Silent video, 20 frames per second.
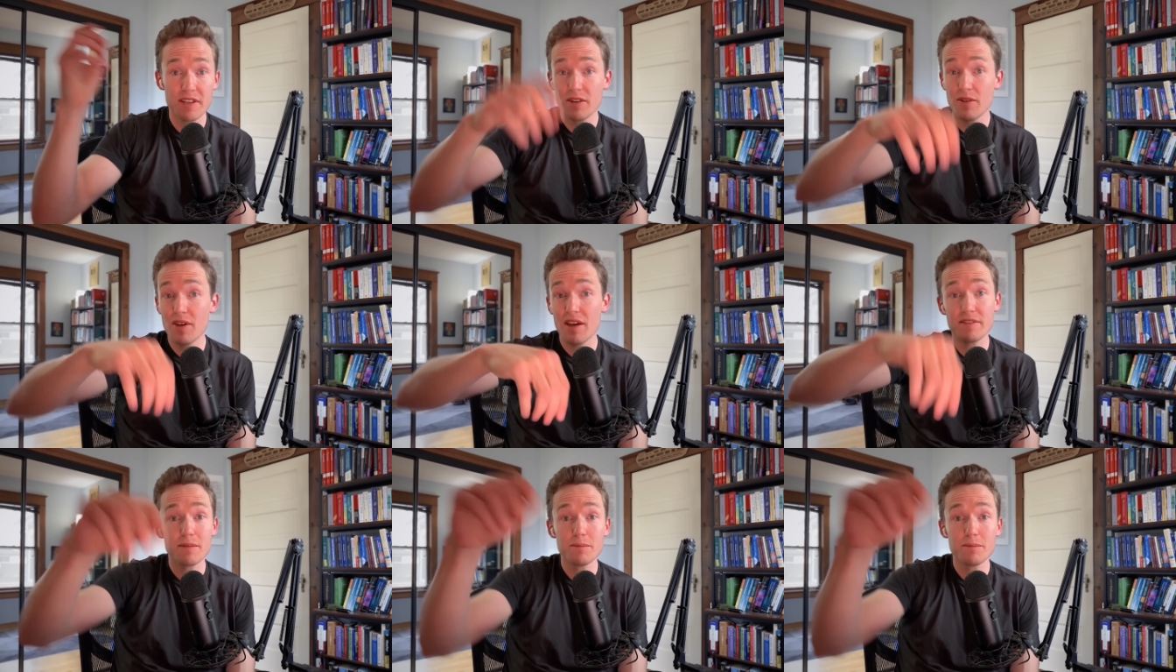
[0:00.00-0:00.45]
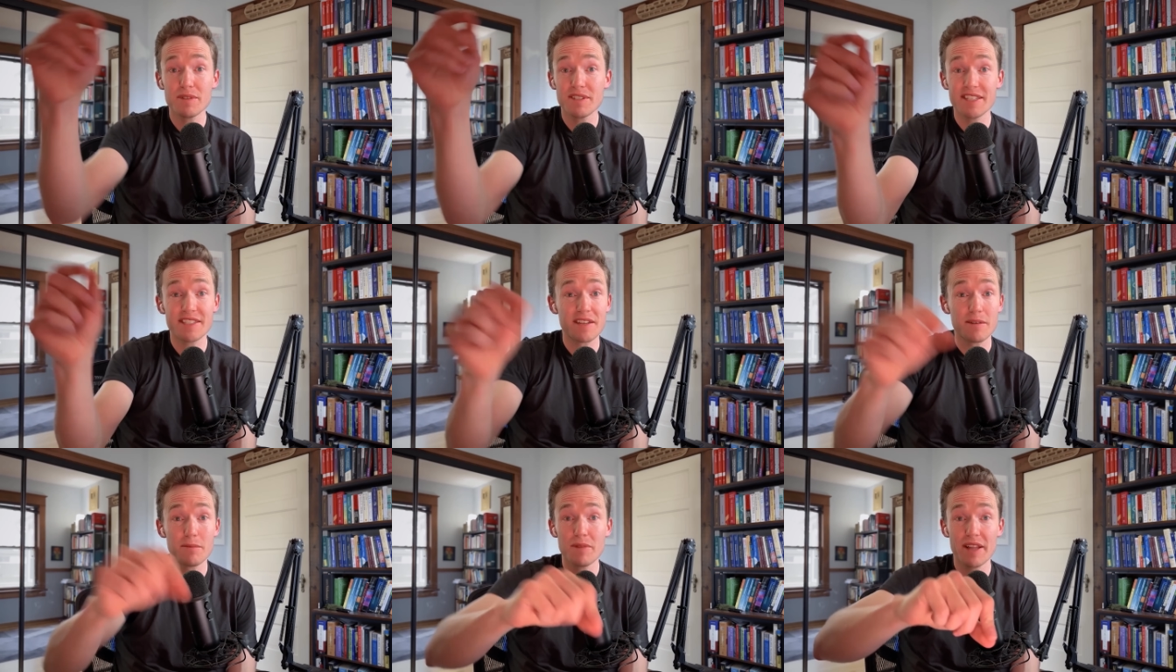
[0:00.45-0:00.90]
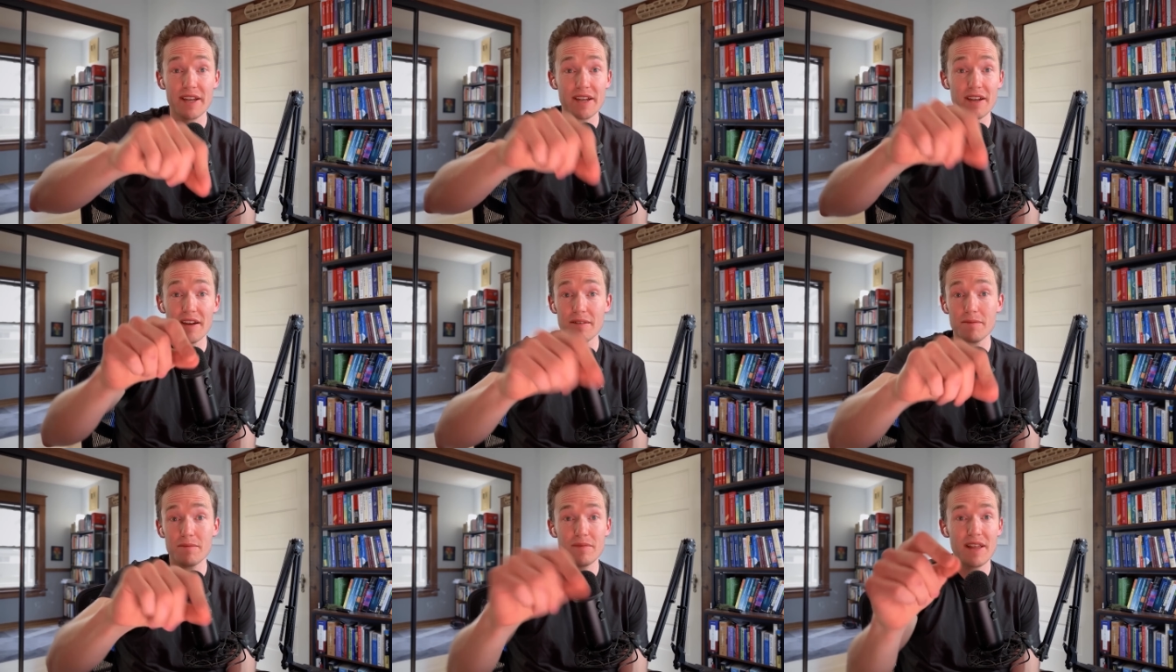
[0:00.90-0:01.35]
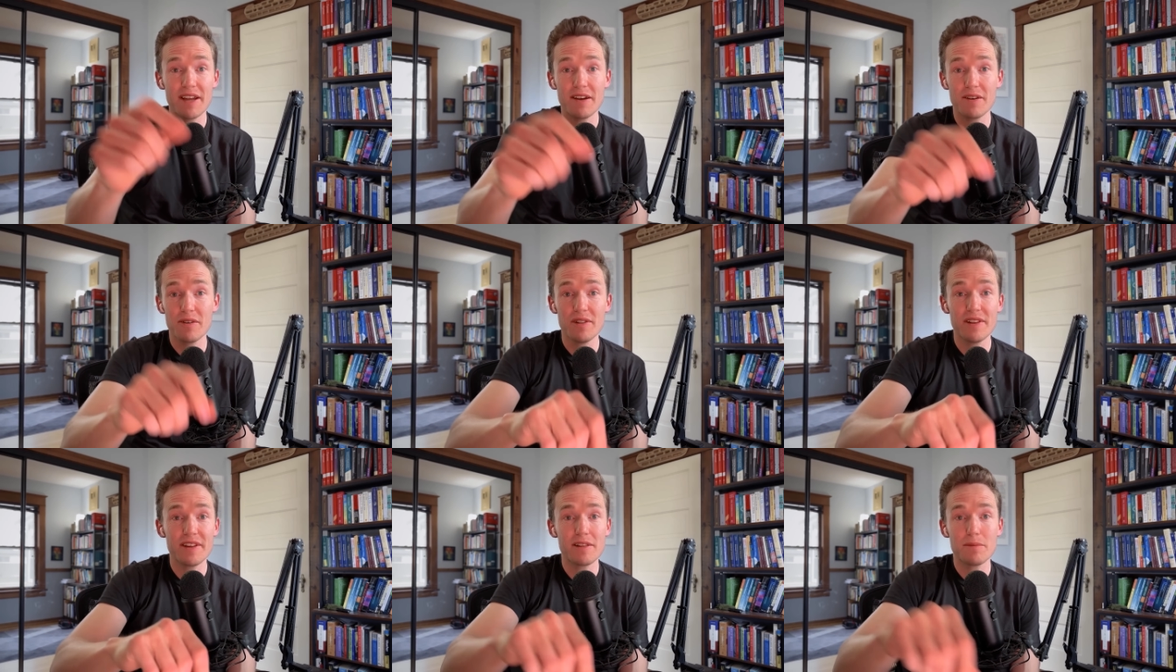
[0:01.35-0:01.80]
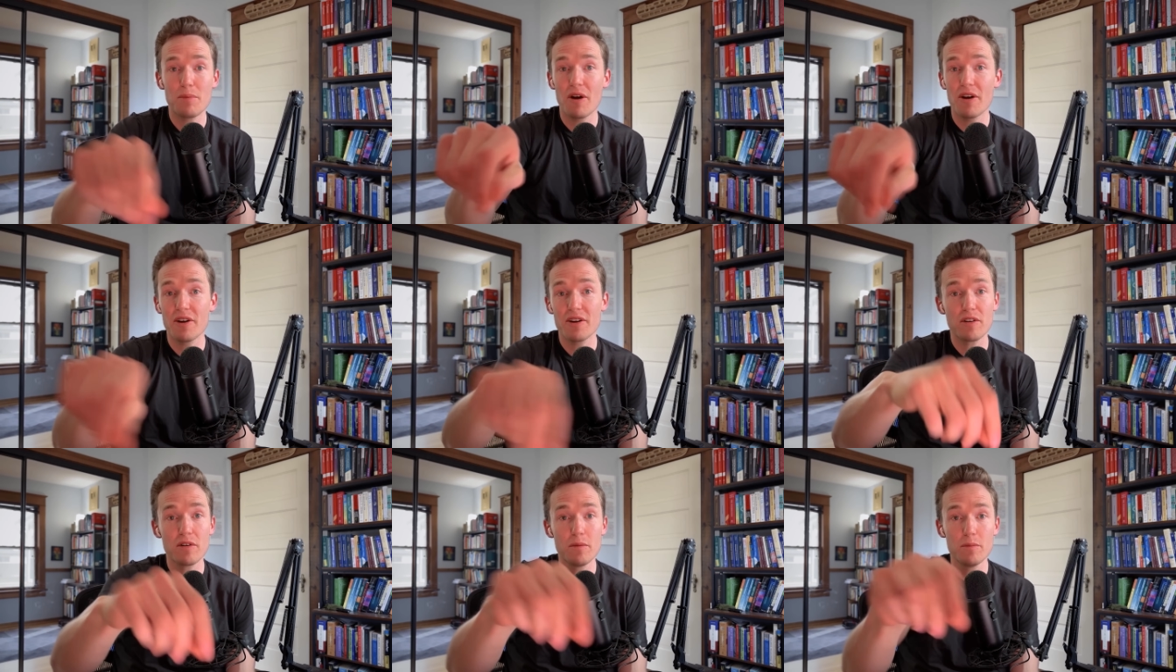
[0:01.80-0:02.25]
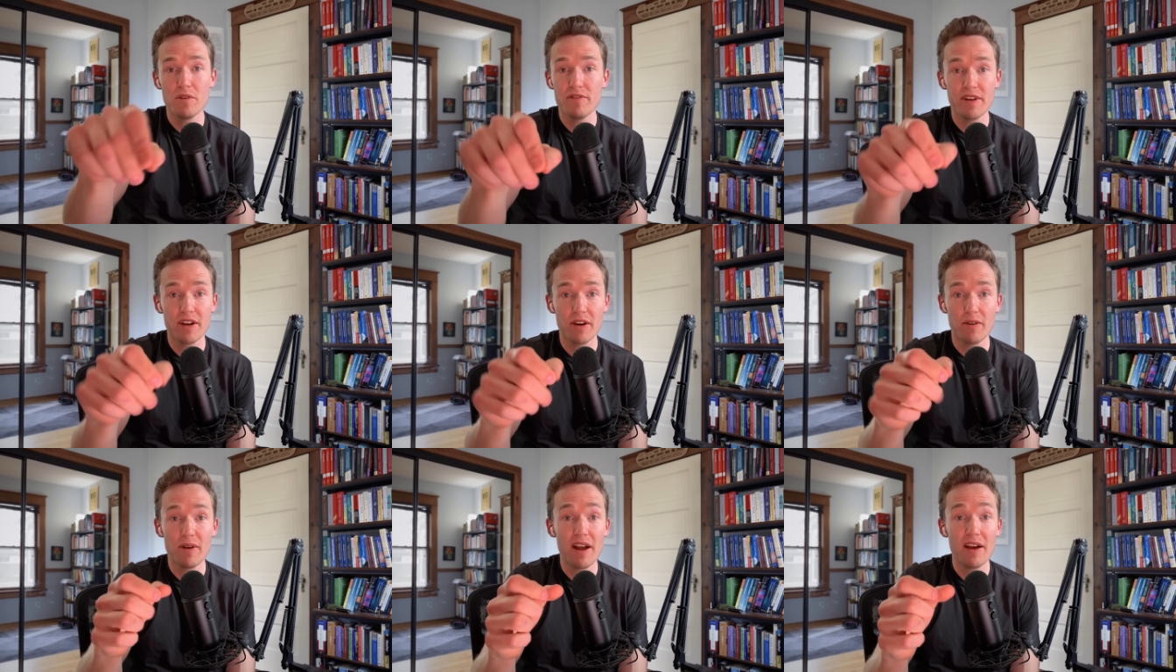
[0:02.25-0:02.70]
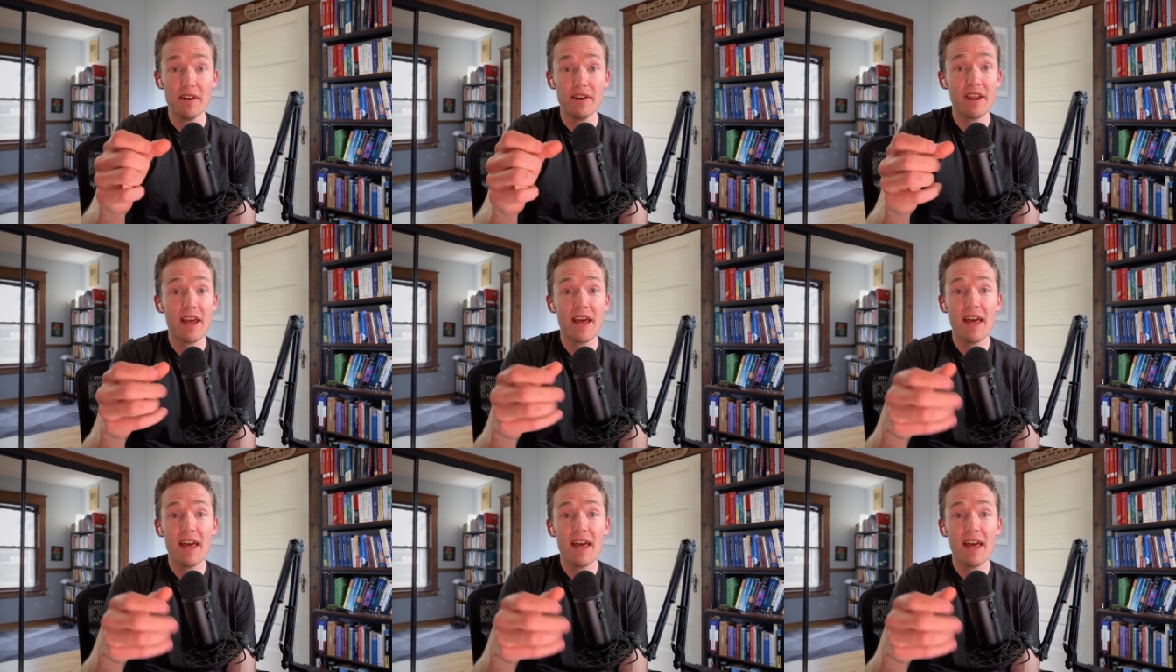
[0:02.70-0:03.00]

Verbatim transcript: You have some system like a, I don't know, little particle moving around,